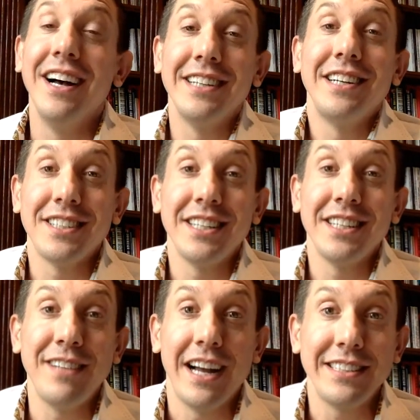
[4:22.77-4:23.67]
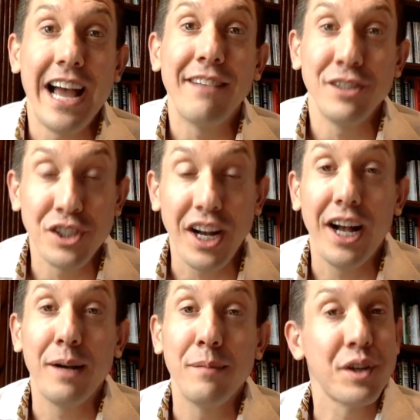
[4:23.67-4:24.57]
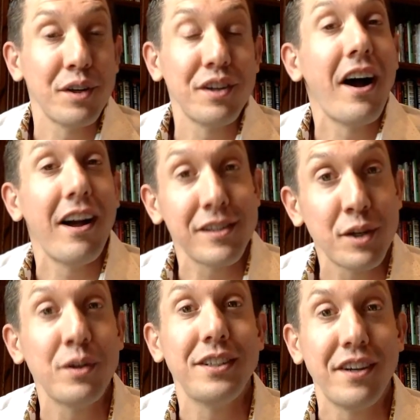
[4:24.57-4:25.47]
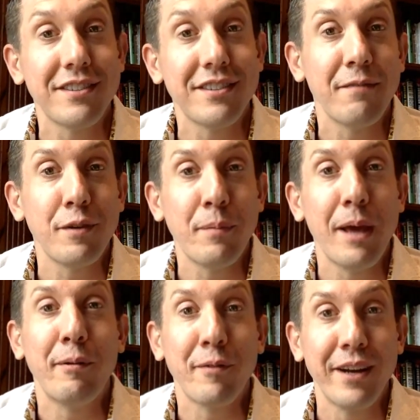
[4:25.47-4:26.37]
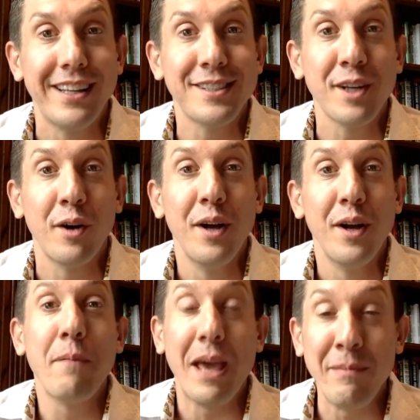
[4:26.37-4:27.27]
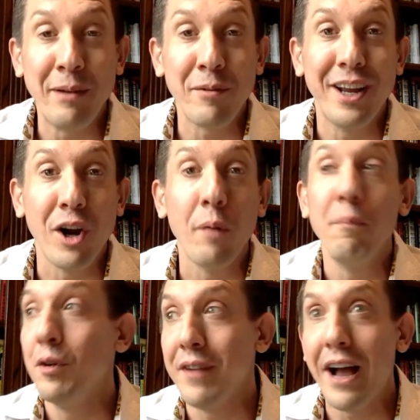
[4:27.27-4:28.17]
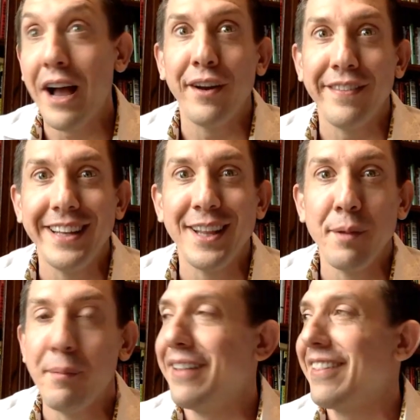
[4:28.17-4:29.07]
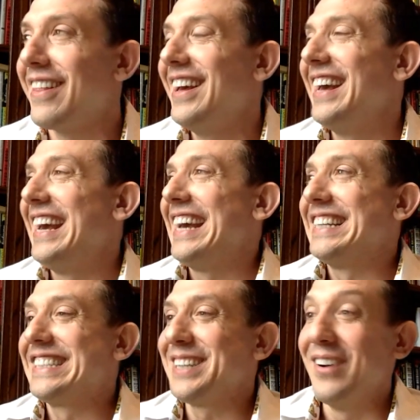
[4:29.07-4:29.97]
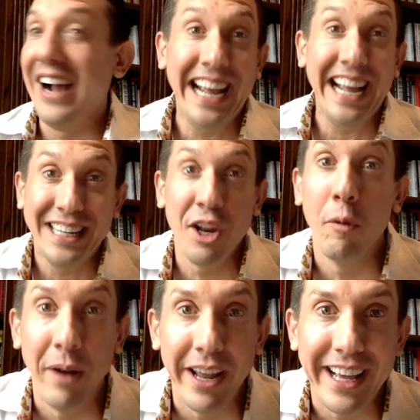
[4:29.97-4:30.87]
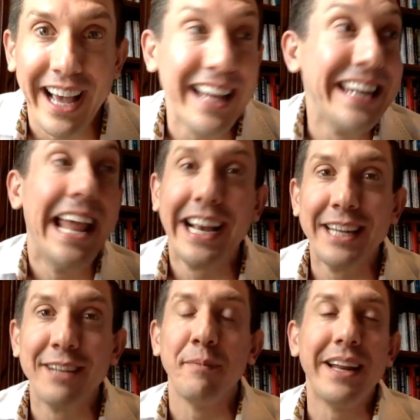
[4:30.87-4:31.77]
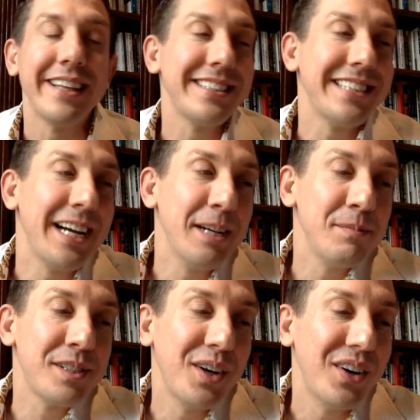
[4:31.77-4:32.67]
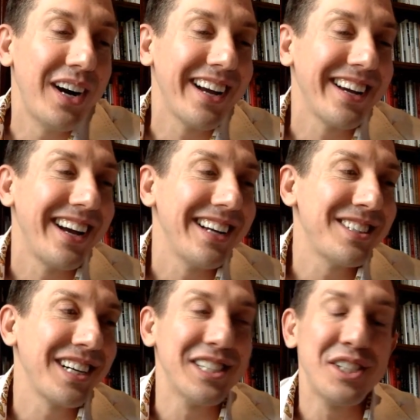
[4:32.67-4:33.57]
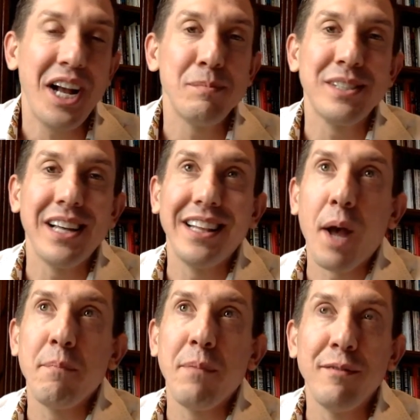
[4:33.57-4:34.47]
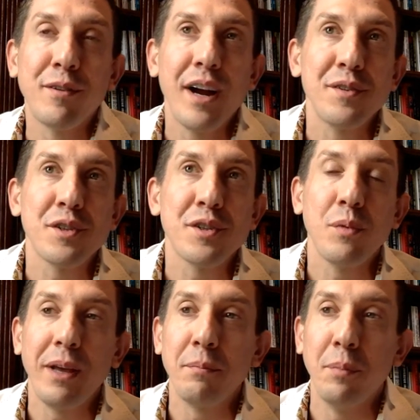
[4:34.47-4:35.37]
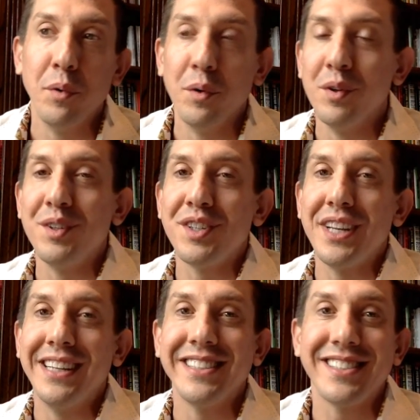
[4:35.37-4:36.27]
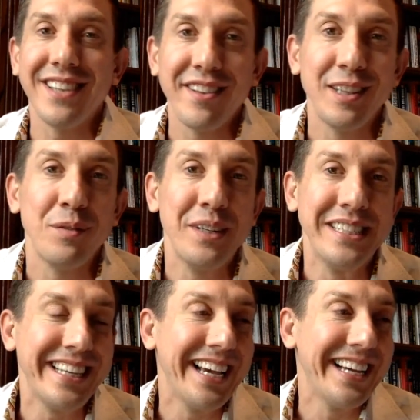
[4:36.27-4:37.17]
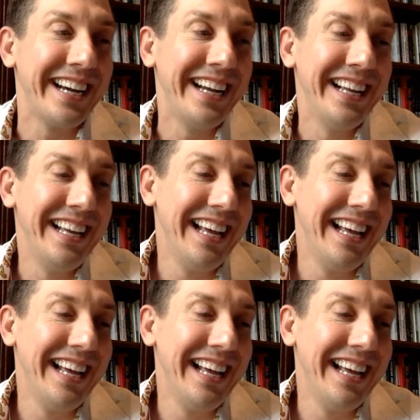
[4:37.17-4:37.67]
adult enough not to have a job. So you're also adult enough to pay me rent. So pay me rent or move out at the end of the month. And so I had no money. I had negative money at the time. So I uh, took a job selling above ground swimming pools in southern Louisiana